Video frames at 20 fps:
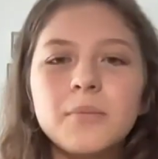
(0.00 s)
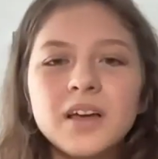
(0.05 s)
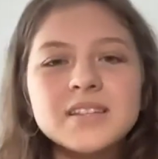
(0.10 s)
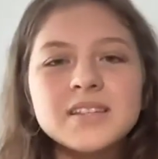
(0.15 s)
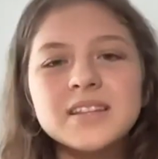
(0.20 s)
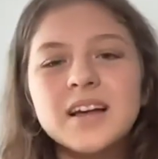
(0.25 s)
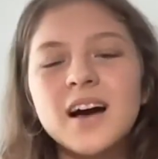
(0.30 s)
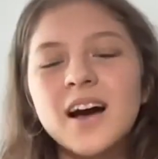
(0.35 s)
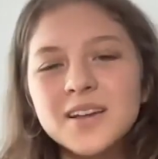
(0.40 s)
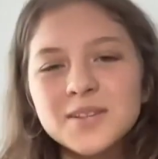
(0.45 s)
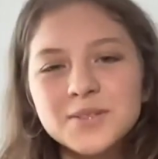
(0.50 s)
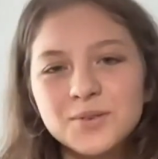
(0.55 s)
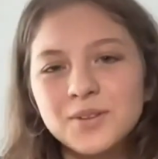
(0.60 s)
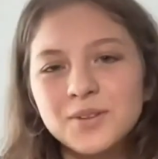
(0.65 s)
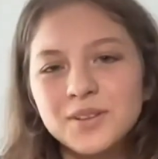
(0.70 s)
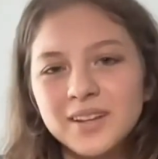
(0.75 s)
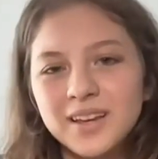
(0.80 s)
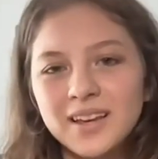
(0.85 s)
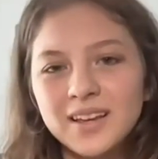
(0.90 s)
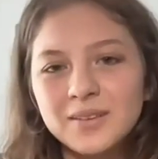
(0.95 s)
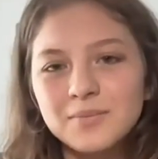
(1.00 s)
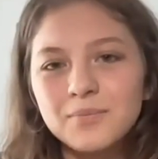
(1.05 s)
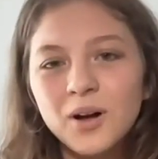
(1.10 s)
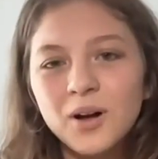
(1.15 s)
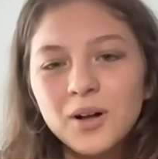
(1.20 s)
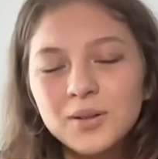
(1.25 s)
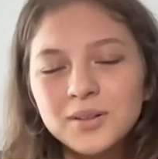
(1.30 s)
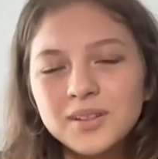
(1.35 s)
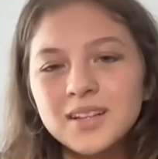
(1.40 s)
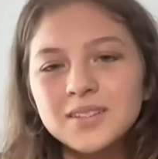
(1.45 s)
best high school in
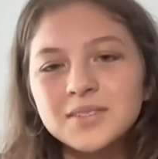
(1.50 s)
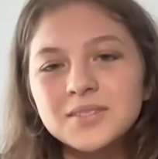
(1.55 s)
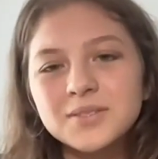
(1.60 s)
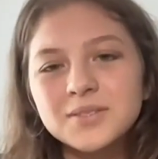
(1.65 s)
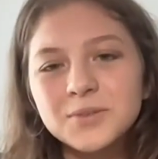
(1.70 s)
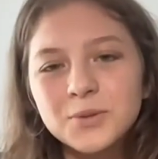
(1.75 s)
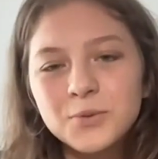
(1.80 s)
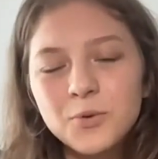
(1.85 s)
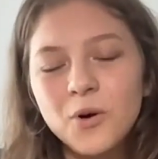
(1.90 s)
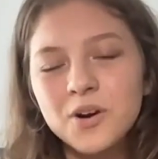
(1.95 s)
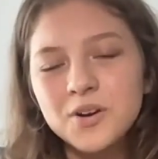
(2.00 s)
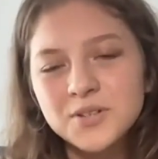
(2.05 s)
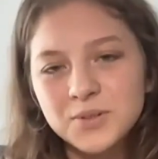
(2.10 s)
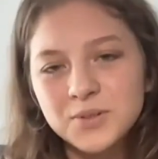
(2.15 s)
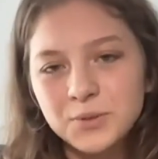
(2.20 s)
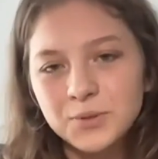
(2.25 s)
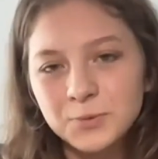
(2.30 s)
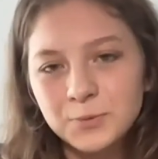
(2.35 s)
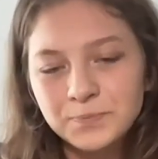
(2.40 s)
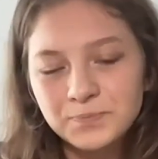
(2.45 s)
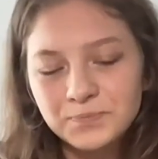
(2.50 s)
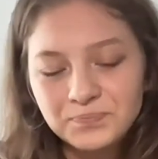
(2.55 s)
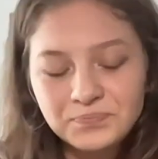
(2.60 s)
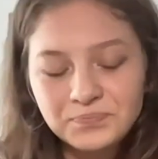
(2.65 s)
Poland, to Warsaw.